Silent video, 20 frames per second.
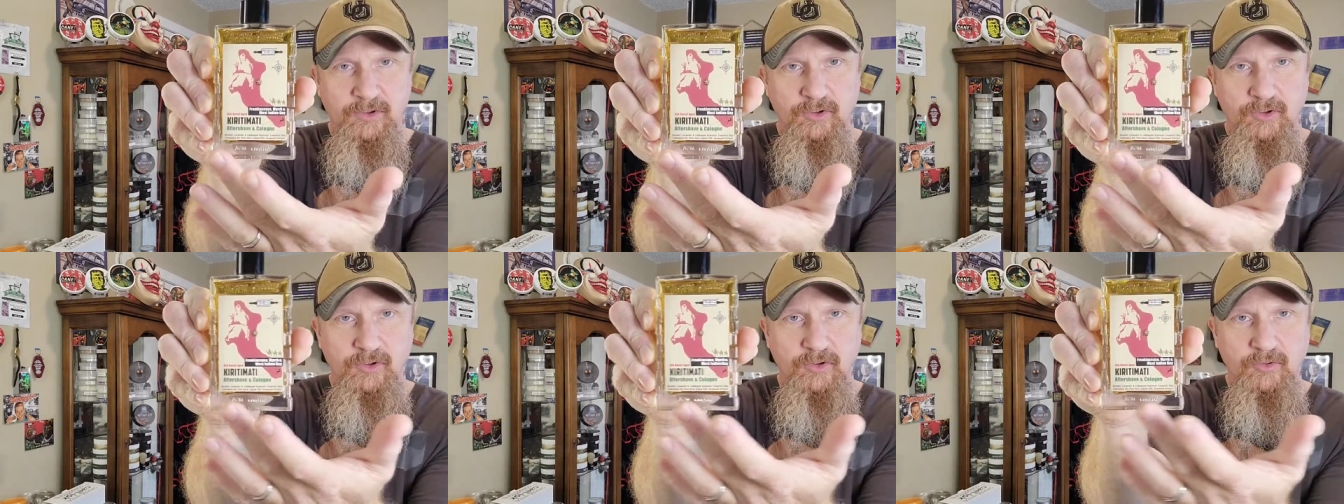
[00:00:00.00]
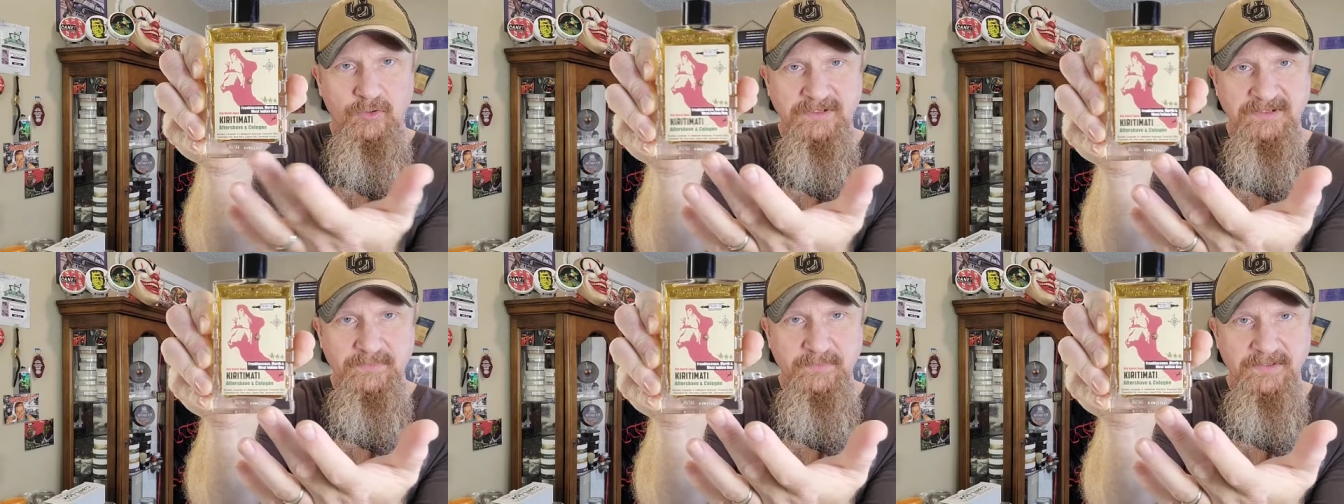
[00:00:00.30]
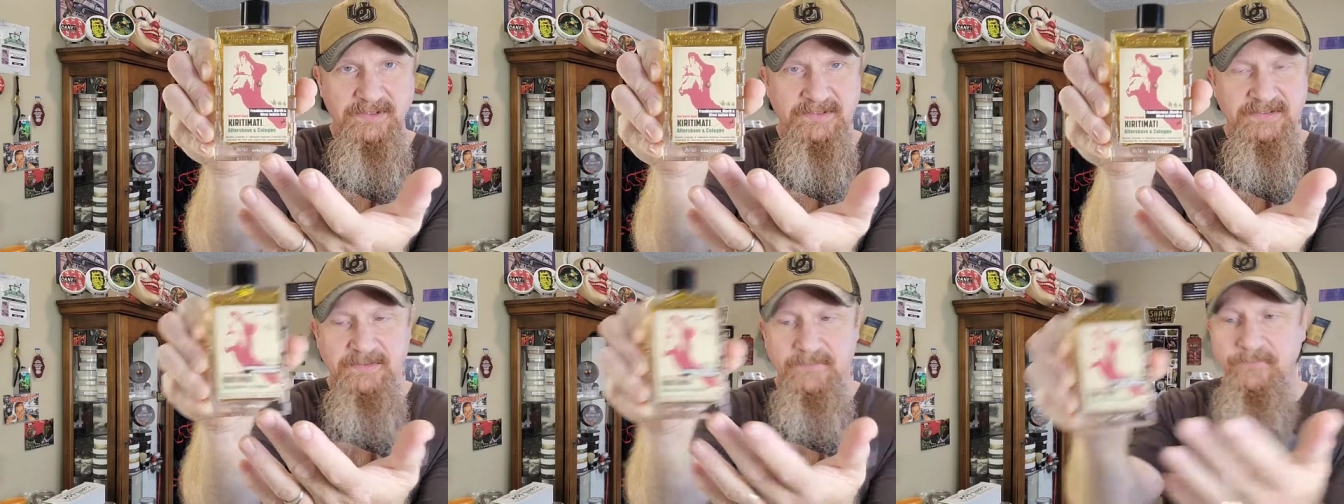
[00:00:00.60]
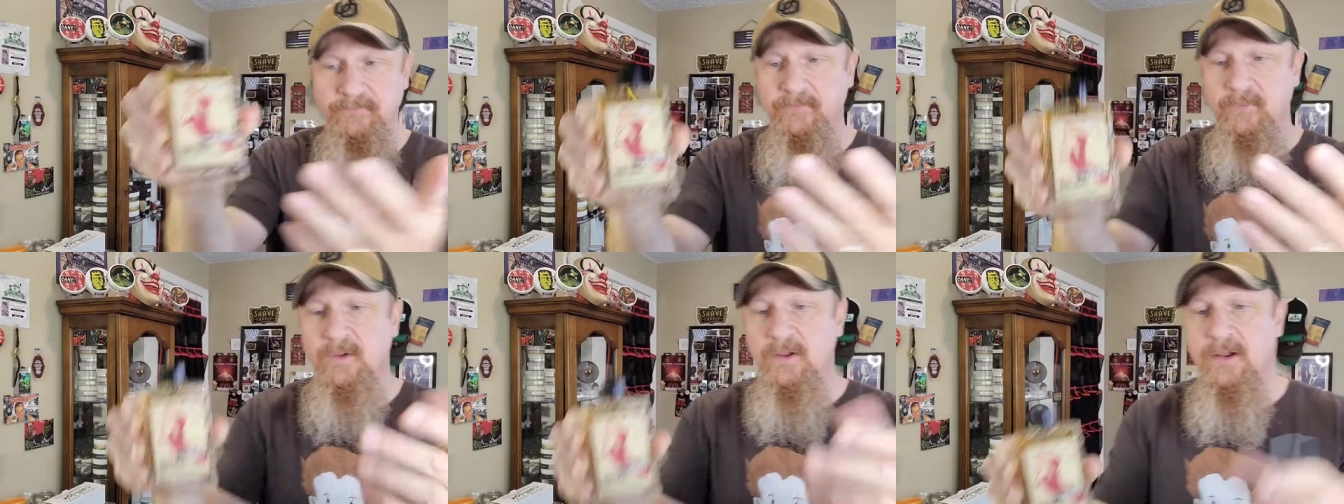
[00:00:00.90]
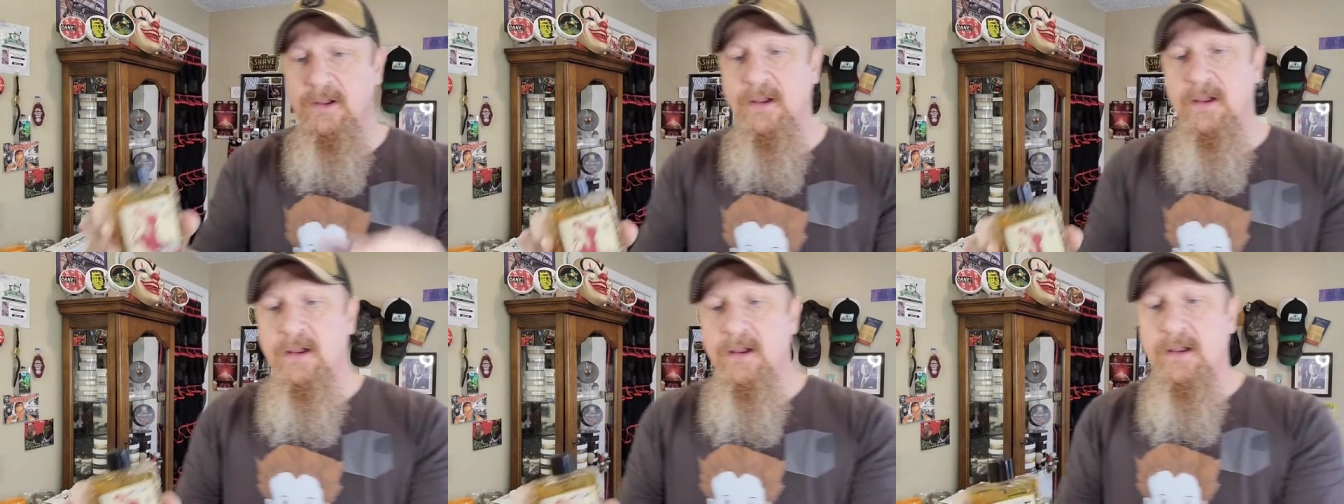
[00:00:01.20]
Christmas.
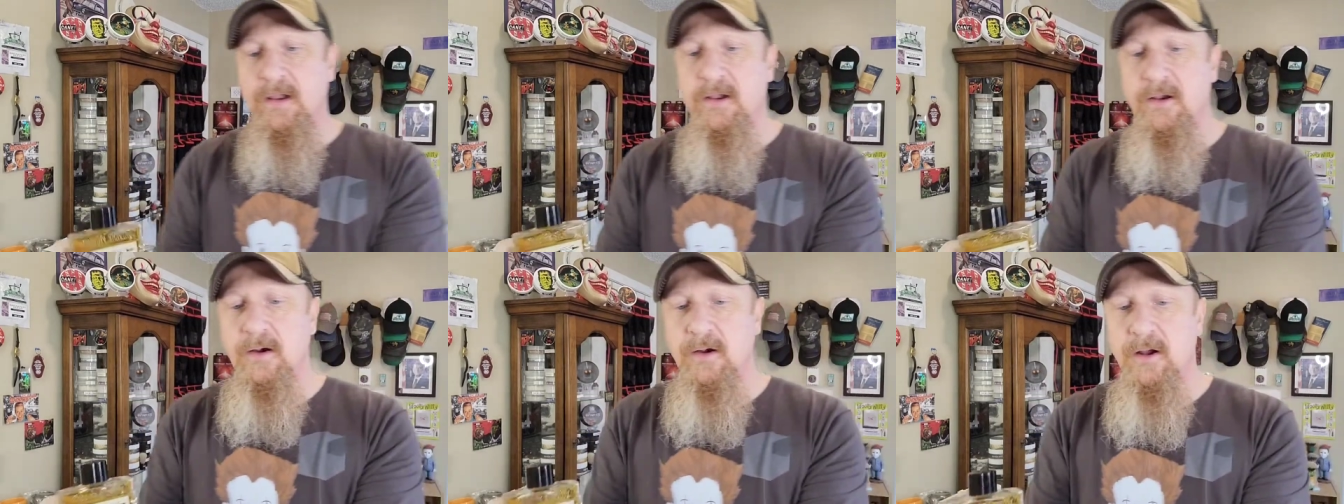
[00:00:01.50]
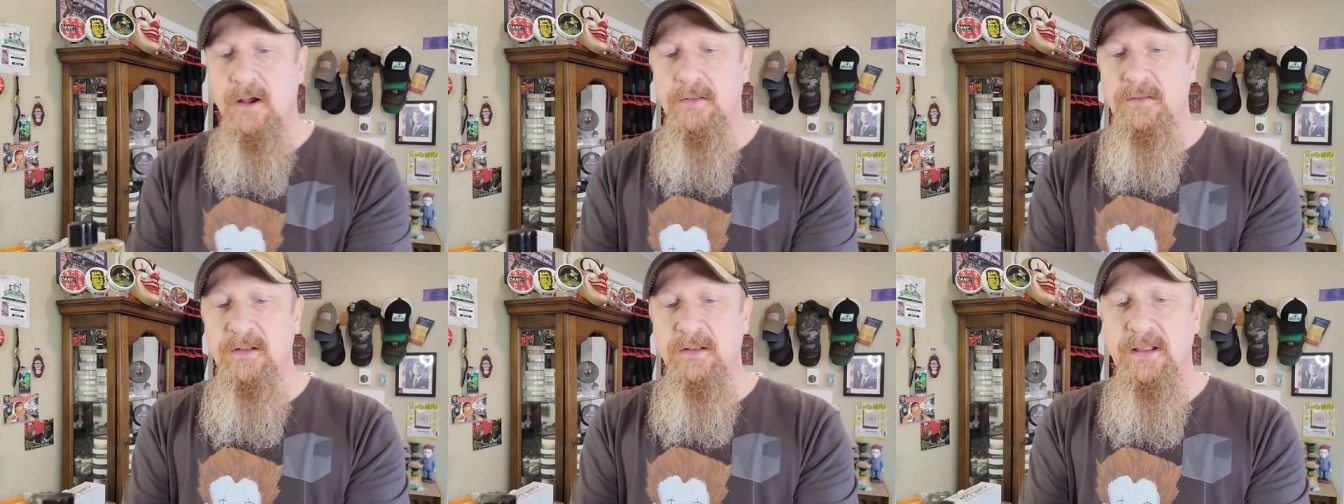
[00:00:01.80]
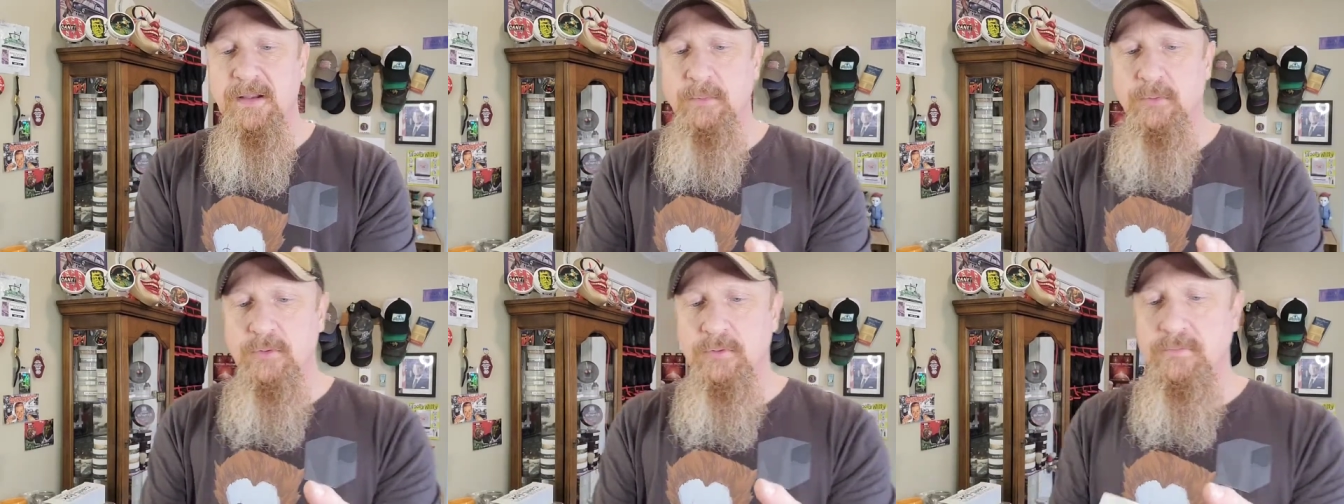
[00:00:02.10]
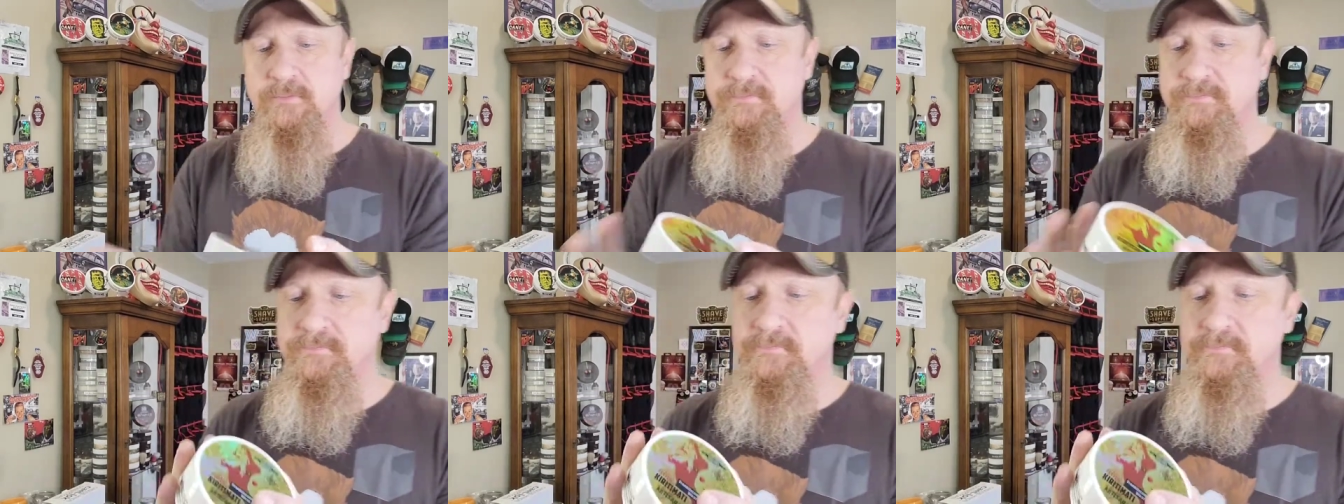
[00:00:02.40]
Here on the label,